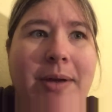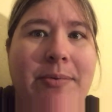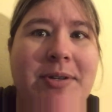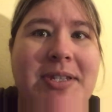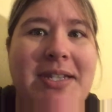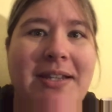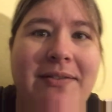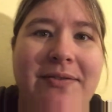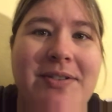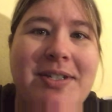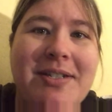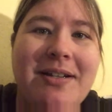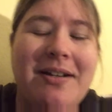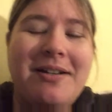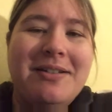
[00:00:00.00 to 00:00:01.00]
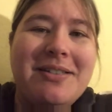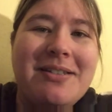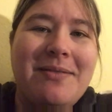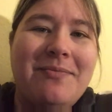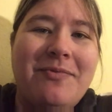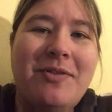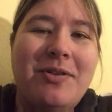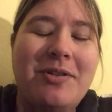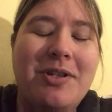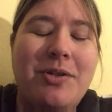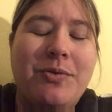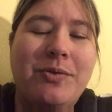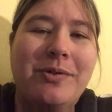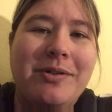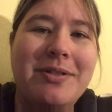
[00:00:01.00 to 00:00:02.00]
received some for
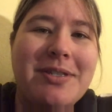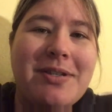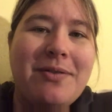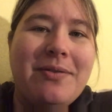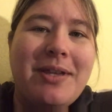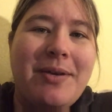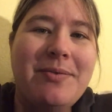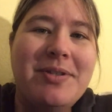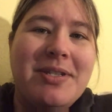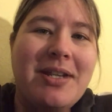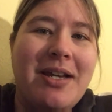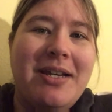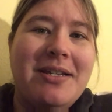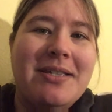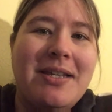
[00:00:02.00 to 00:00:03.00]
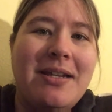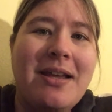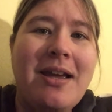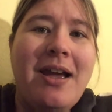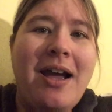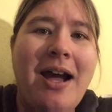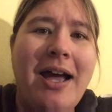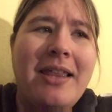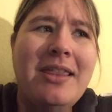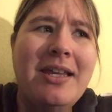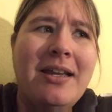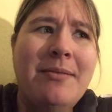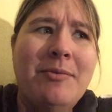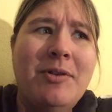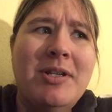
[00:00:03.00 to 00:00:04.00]
Yule, so that was nice. And I
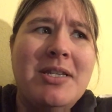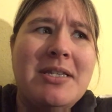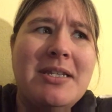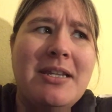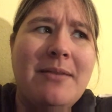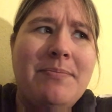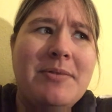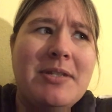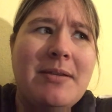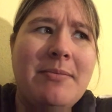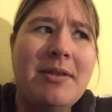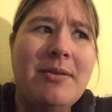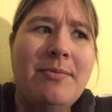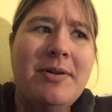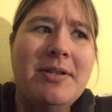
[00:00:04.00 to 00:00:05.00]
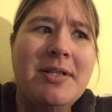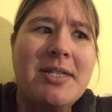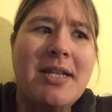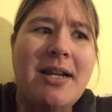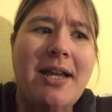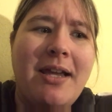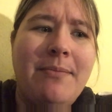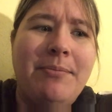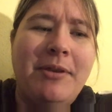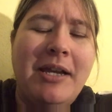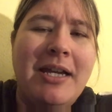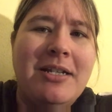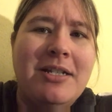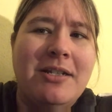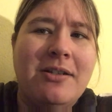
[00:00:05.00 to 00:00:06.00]
think I'm going to skip some of the ones that I had
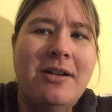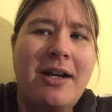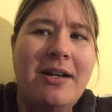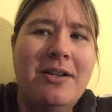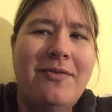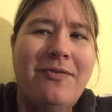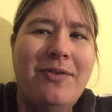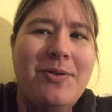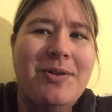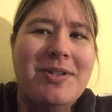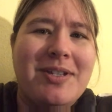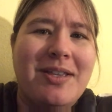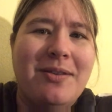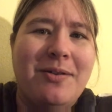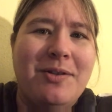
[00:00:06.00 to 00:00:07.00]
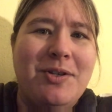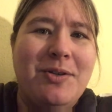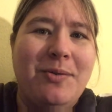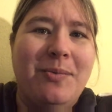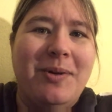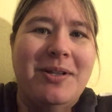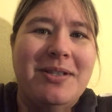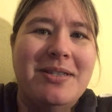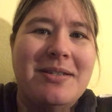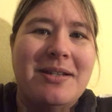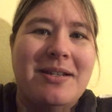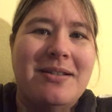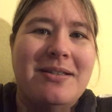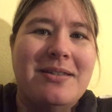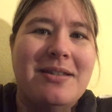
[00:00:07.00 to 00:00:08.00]
planned and kind of focus on the new ones
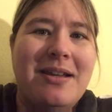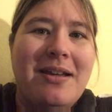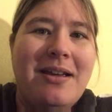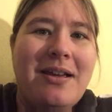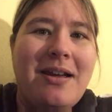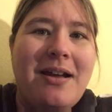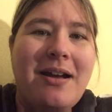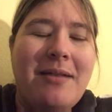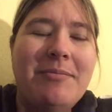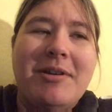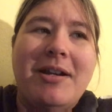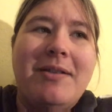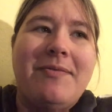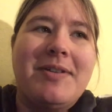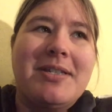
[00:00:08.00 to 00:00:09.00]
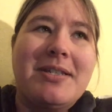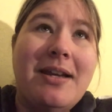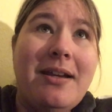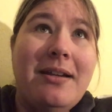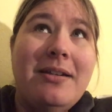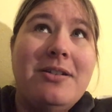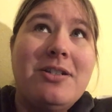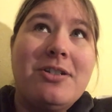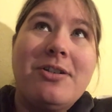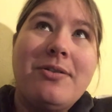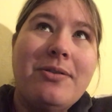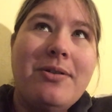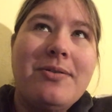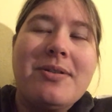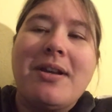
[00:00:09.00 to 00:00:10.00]
because I'm kind of excited to
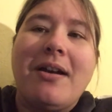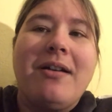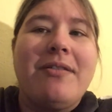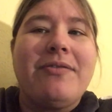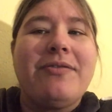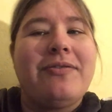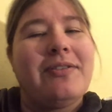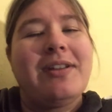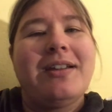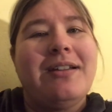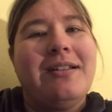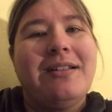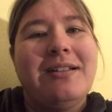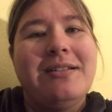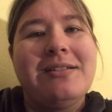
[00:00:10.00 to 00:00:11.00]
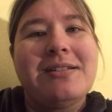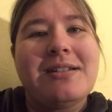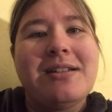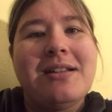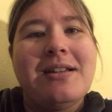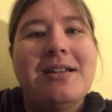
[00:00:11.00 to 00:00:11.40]
show those off, and